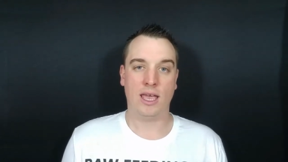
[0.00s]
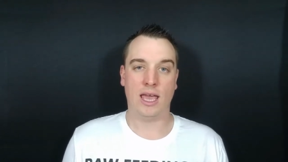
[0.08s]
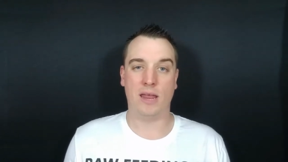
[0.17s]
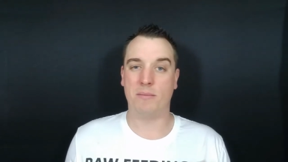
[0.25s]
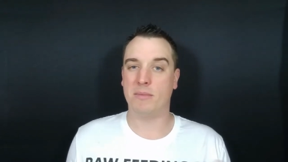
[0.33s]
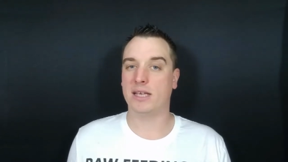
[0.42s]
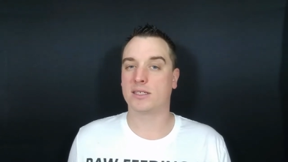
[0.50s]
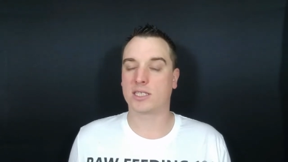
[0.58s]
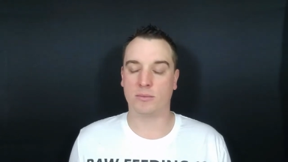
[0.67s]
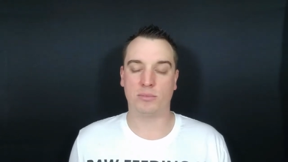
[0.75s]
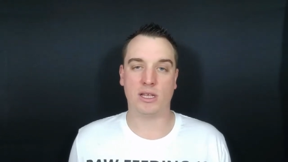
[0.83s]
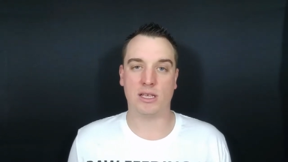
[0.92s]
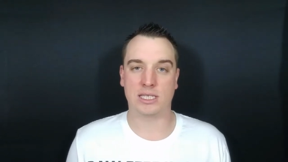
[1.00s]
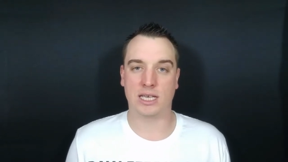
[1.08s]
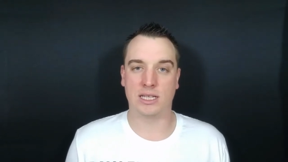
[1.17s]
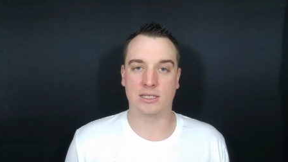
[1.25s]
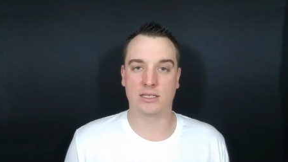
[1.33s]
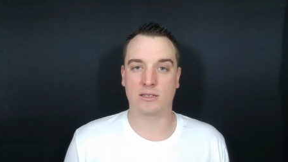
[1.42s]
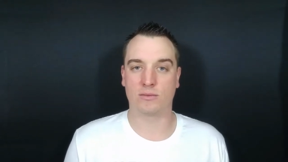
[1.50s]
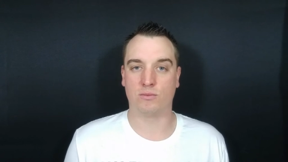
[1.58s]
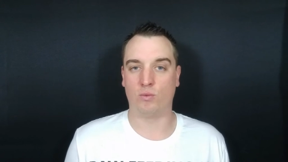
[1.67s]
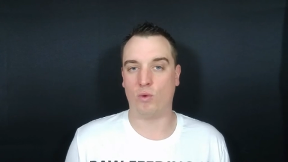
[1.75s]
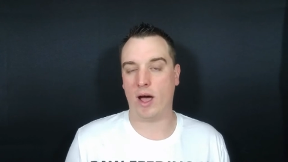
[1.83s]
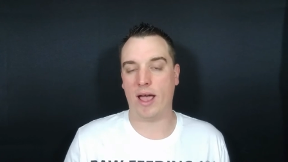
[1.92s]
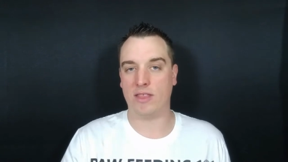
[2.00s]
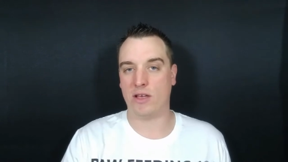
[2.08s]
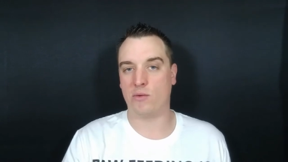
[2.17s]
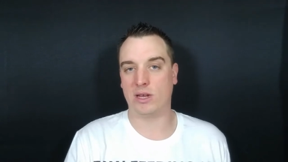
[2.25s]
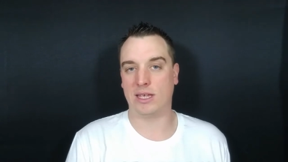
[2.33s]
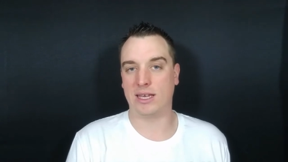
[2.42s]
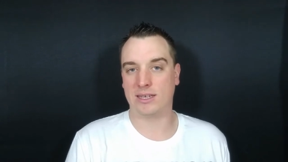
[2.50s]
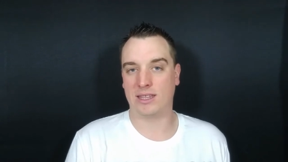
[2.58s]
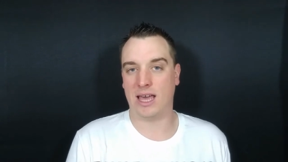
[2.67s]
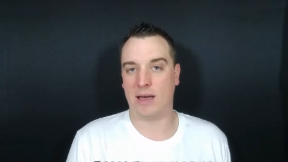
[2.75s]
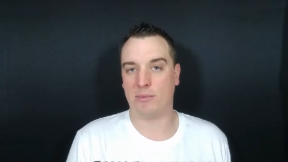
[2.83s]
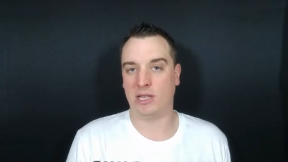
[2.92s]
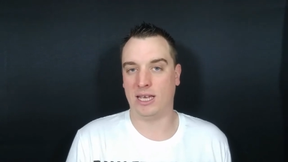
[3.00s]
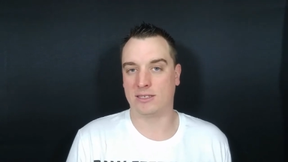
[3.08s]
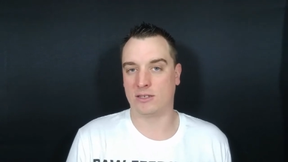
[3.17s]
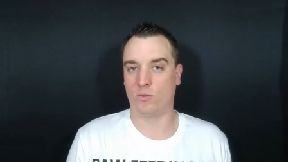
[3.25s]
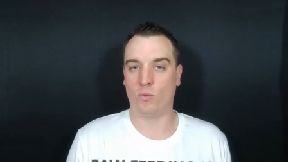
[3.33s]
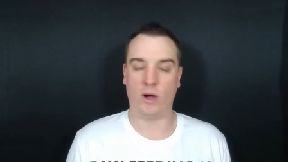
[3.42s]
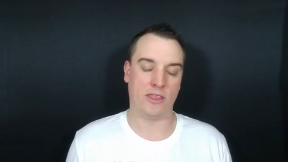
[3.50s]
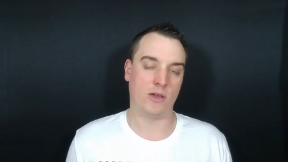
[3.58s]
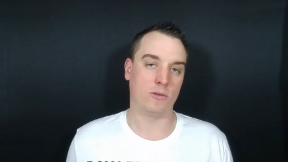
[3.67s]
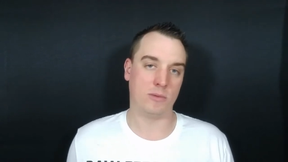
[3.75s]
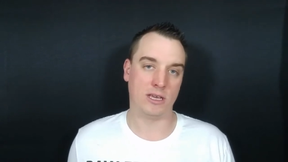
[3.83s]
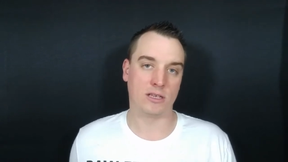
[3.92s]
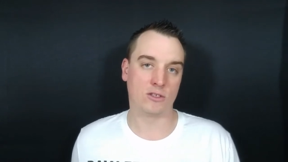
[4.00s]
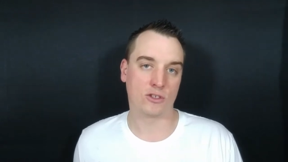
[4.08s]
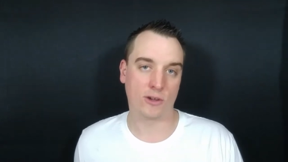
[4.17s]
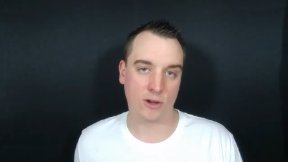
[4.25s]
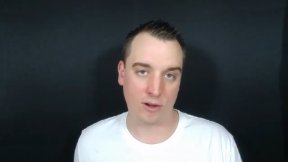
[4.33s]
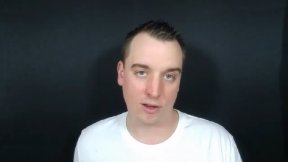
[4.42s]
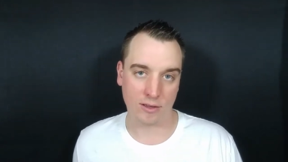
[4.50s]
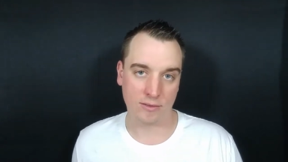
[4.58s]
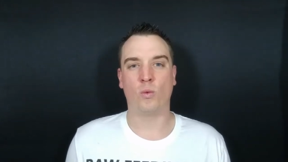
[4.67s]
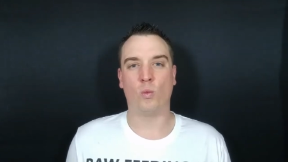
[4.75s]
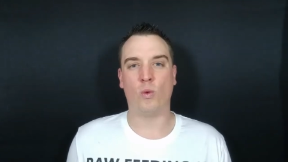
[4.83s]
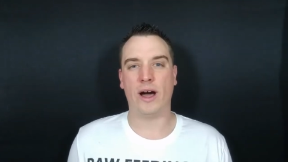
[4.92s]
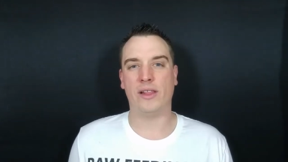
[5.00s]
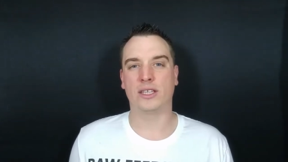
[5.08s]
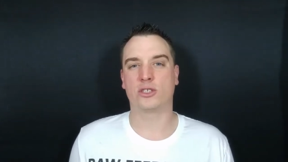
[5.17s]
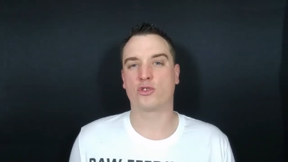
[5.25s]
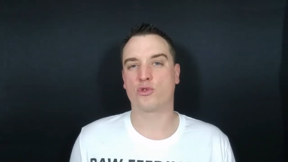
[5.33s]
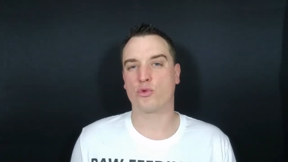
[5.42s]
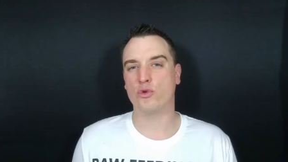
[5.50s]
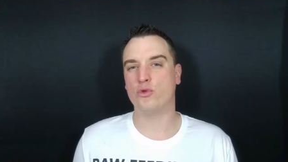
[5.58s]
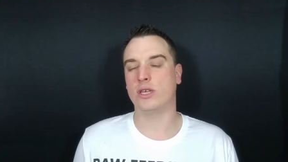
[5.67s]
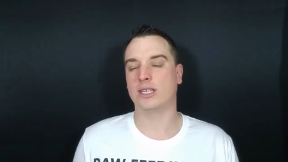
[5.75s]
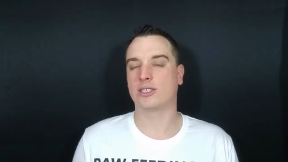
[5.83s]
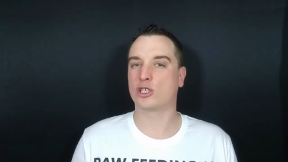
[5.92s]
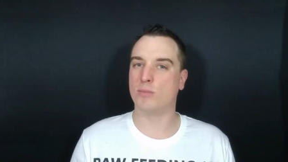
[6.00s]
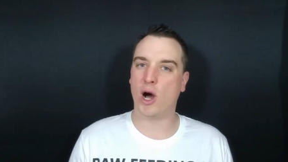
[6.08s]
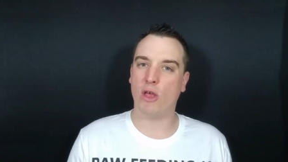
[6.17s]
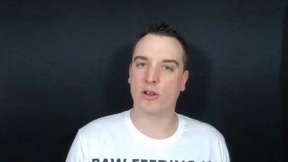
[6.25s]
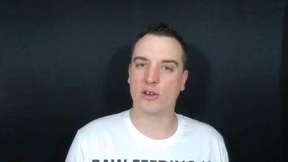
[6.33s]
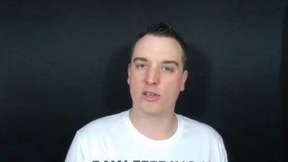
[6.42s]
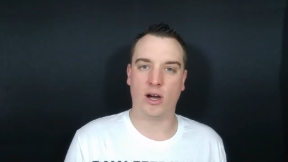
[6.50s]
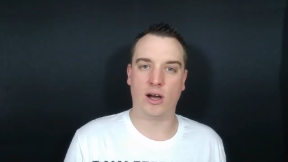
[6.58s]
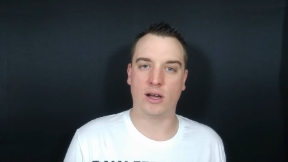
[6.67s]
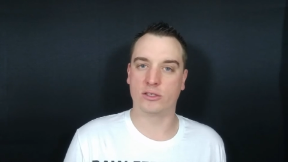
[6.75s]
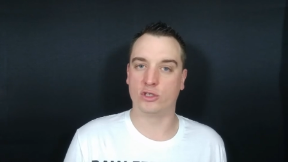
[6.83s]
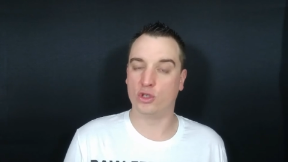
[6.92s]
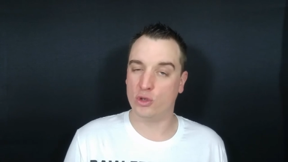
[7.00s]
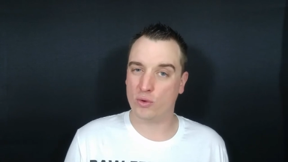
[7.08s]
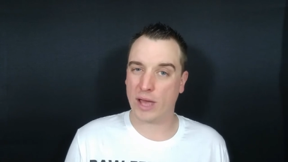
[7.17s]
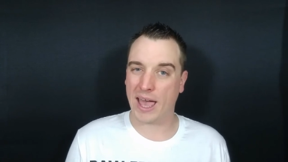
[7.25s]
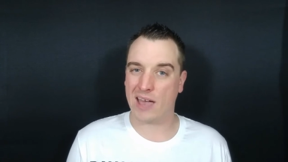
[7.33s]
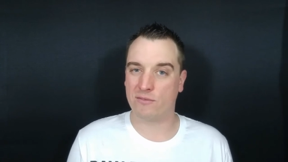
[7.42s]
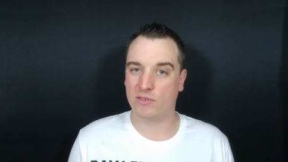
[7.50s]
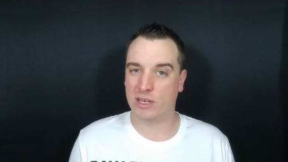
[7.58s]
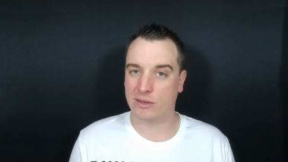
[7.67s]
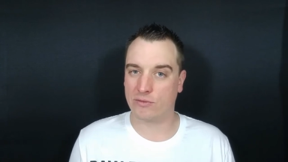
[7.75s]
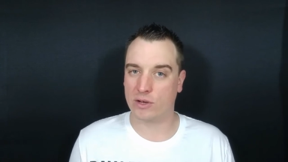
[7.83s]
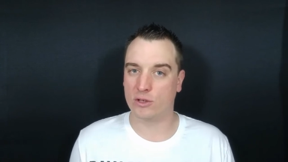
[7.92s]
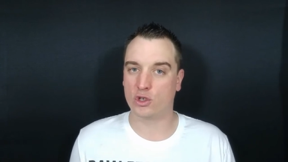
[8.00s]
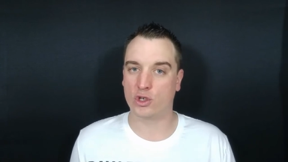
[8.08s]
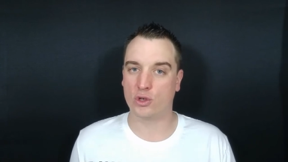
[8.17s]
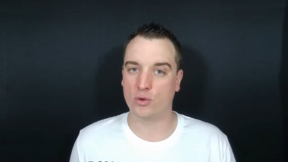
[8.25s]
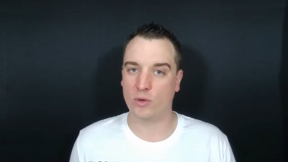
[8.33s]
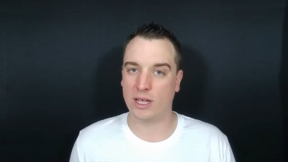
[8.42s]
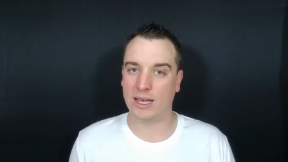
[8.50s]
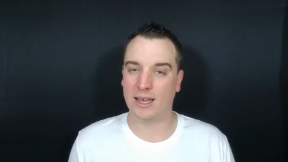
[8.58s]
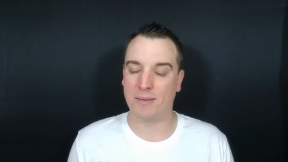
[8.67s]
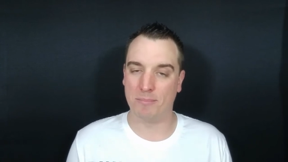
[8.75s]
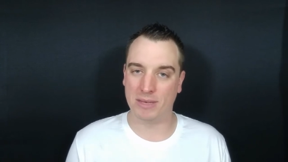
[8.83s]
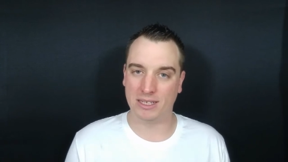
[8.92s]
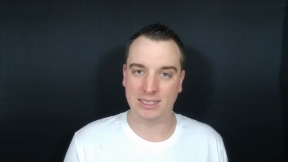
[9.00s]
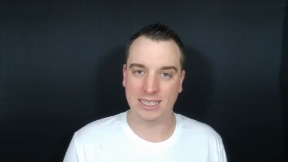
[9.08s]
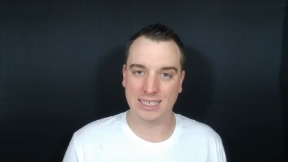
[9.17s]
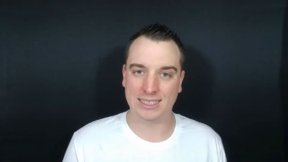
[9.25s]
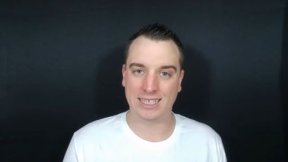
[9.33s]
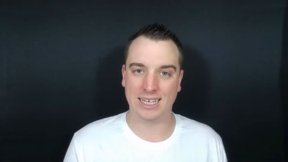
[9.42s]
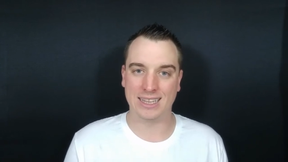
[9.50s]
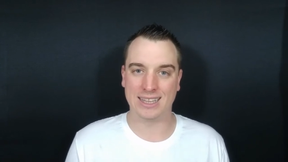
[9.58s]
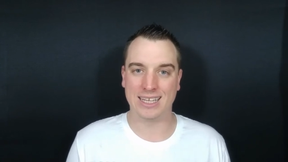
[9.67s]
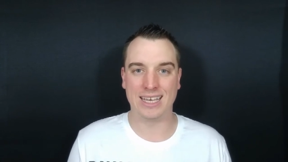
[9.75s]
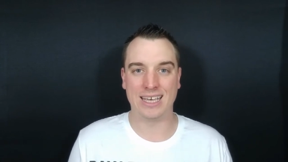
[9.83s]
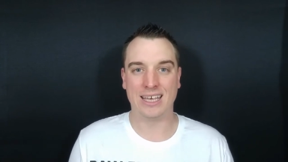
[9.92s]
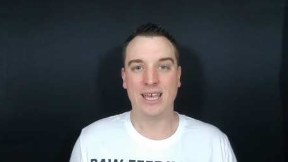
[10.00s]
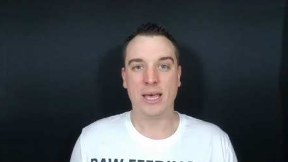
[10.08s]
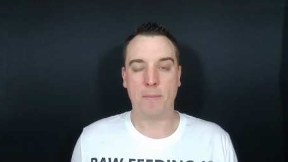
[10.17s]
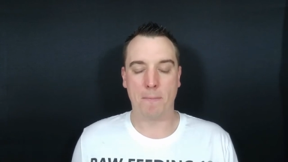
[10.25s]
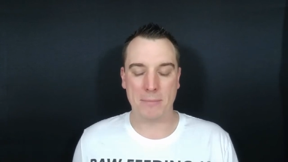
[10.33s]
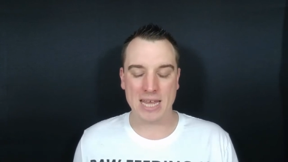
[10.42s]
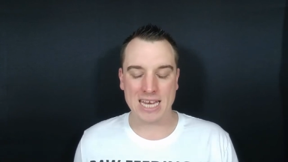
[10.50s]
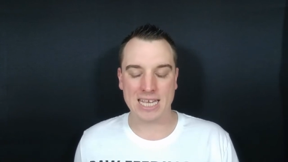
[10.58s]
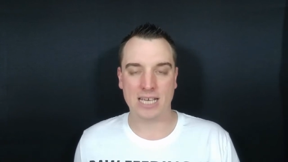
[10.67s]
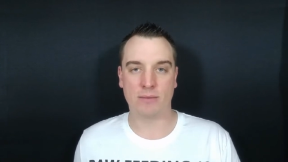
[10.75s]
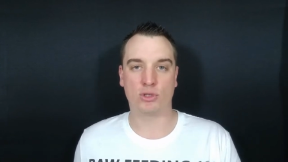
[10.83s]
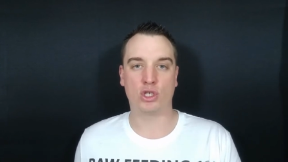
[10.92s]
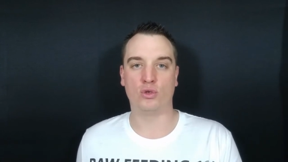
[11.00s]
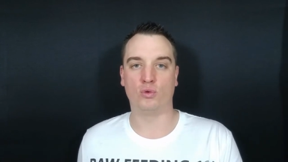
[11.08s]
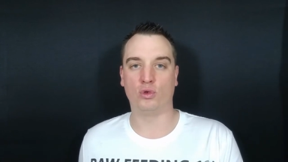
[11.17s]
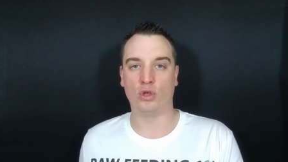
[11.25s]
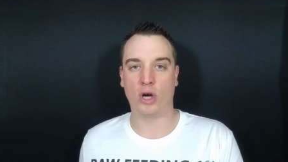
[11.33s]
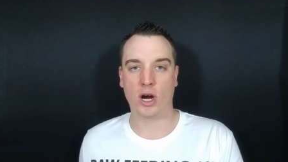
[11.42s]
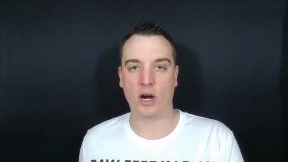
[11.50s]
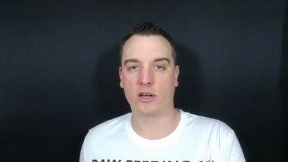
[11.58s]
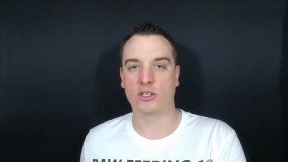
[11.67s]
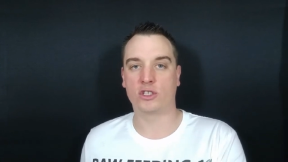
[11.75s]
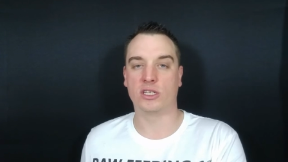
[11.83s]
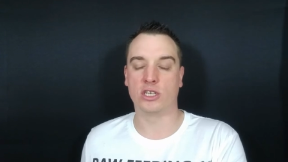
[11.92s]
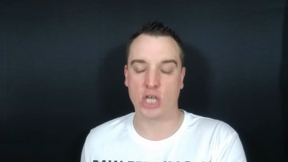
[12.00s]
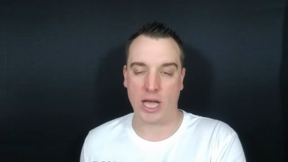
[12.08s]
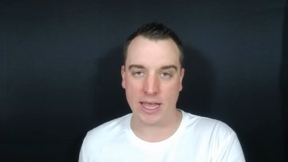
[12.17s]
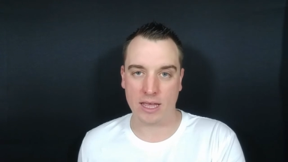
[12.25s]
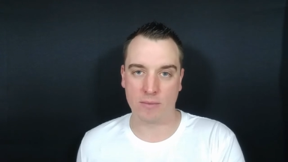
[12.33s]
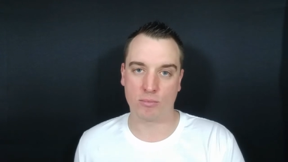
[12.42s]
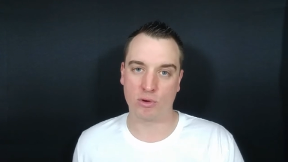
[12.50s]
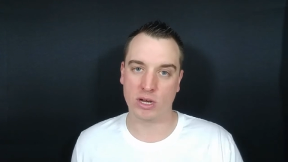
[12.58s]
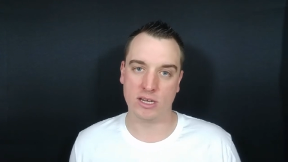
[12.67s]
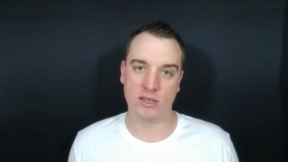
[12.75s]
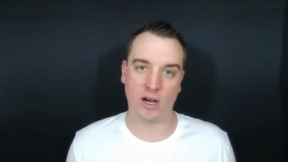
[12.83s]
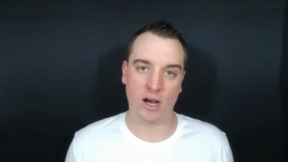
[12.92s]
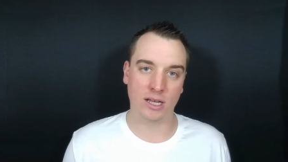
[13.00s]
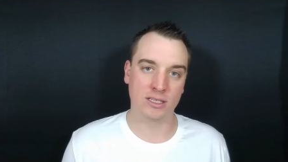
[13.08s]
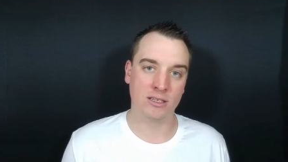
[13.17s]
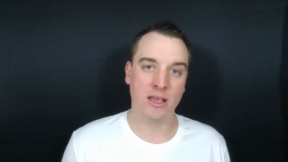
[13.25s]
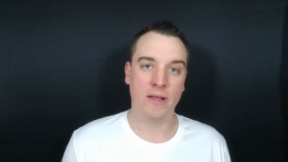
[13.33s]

And it makes complete sense why they would get to that place and why they would be concerned. While it's true that smaller dogs do have different chewing abilities than the medium to large to giant breed dogs,